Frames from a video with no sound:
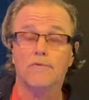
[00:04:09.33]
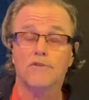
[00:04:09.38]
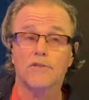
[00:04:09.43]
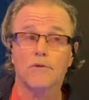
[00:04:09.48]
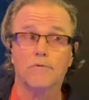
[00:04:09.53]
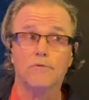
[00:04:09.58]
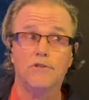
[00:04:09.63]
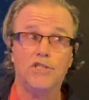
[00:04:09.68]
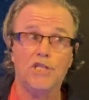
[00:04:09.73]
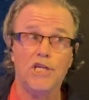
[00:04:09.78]

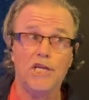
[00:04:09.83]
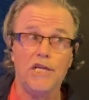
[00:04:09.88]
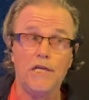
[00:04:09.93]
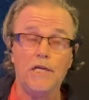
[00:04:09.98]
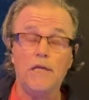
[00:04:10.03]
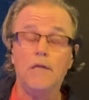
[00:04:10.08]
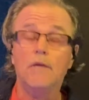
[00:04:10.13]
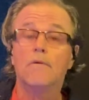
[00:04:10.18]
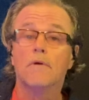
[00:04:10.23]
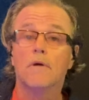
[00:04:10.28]
So
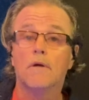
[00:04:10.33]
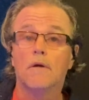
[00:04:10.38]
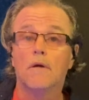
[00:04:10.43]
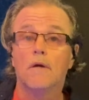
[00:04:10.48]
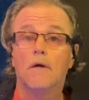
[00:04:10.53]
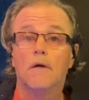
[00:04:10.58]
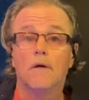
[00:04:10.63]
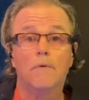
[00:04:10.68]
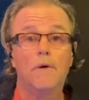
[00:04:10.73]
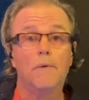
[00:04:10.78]
G,
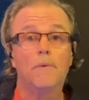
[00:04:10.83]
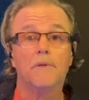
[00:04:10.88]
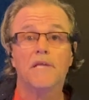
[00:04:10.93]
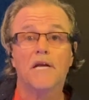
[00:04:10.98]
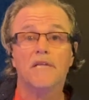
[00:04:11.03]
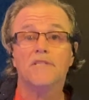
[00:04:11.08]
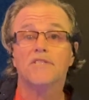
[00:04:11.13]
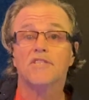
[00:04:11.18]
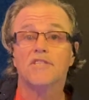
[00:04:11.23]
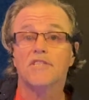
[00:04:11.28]
we would
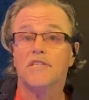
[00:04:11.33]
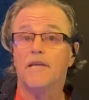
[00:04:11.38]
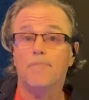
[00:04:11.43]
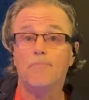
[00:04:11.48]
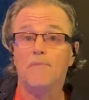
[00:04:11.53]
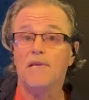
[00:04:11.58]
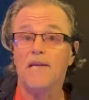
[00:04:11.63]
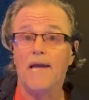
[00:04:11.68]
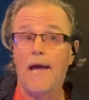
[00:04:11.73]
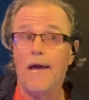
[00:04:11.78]
then
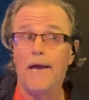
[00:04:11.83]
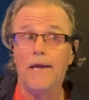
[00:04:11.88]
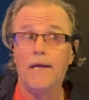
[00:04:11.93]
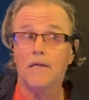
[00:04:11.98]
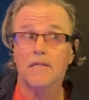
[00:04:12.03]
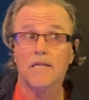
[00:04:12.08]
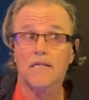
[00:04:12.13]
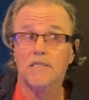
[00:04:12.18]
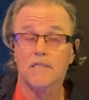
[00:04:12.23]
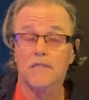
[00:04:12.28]
skip the A,
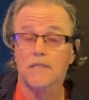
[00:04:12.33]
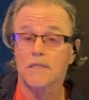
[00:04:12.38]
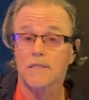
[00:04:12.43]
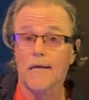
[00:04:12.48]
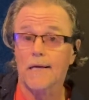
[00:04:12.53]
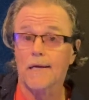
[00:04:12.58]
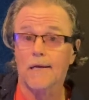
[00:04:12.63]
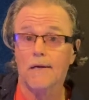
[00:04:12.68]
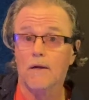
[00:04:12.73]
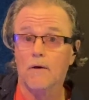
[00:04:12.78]
because that's the
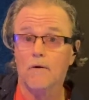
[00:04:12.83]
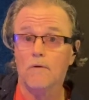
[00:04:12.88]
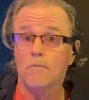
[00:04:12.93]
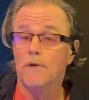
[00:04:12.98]
second note.